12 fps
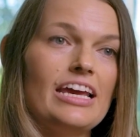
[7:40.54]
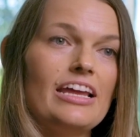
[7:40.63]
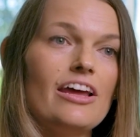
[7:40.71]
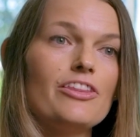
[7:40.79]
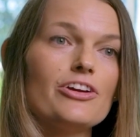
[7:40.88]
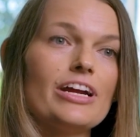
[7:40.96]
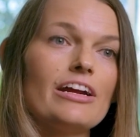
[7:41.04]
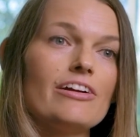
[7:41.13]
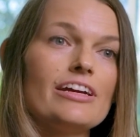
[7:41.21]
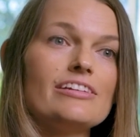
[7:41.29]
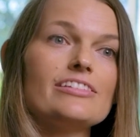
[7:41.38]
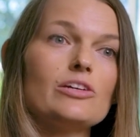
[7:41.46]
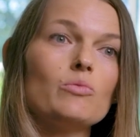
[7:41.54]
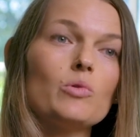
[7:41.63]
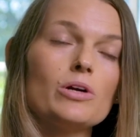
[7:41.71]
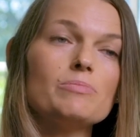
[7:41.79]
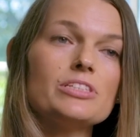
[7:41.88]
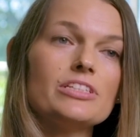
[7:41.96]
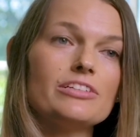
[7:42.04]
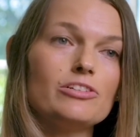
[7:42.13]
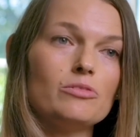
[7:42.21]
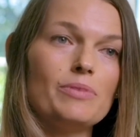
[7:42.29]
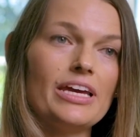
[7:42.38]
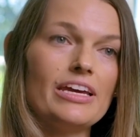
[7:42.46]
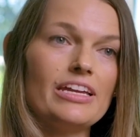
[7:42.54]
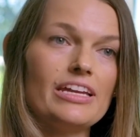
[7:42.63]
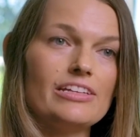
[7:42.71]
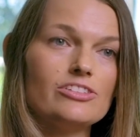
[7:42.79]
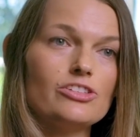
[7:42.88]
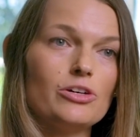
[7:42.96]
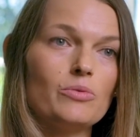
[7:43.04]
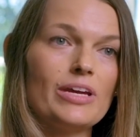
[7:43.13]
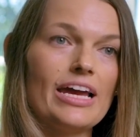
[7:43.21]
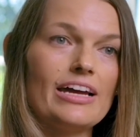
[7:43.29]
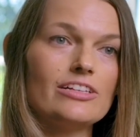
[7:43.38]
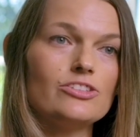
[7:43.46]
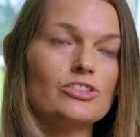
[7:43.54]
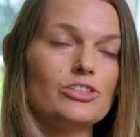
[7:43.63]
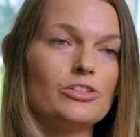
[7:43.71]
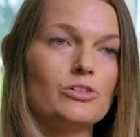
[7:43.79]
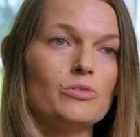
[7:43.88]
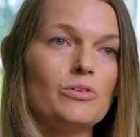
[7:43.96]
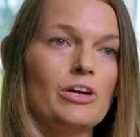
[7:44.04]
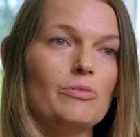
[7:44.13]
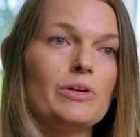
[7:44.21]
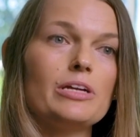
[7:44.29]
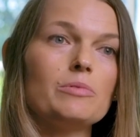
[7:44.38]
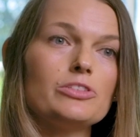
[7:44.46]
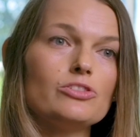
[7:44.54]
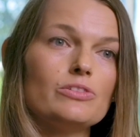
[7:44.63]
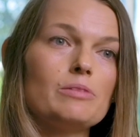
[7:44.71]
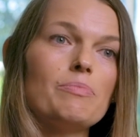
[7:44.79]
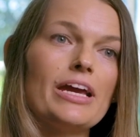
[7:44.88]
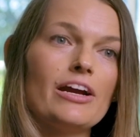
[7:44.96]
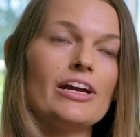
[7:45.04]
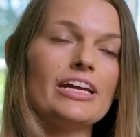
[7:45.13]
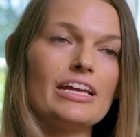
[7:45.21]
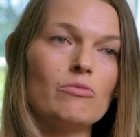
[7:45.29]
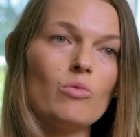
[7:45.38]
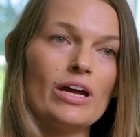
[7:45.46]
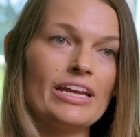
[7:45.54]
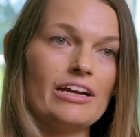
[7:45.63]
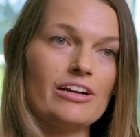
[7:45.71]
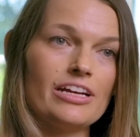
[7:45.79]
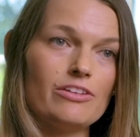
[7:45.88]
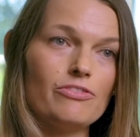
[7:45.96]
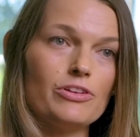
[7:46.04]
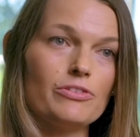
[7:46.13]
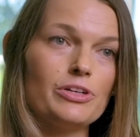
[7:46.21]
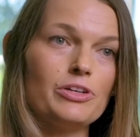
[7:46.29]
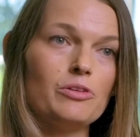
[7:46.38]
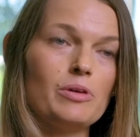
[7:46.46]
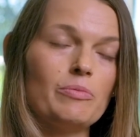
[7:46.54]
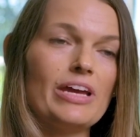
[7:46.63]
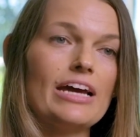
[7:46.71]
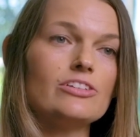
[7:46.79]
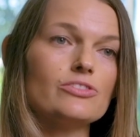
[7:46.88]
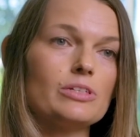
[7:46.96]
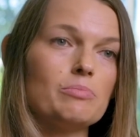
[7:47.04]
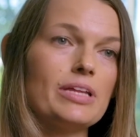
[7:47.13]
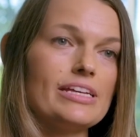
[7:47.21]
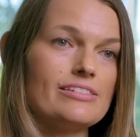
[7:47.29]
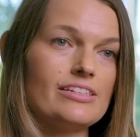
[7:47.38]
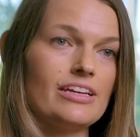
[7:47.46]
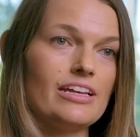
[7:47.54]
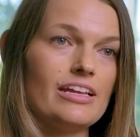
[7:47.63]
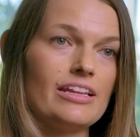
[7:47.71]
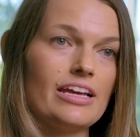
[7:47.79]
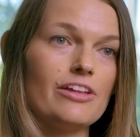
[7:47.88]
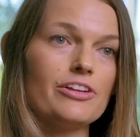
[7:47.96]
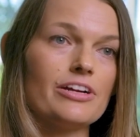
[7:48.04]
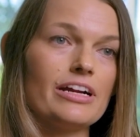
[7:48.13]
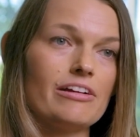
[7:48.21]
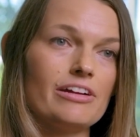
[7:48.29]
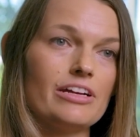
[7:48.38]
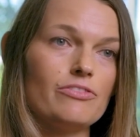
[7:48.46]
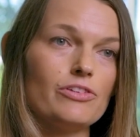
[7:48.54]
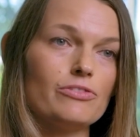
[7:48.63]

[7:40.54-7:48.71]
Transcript: In other areas, it warped a little bit. And so we were able to repair it in one area of the room, and we had to replace it in the other area of the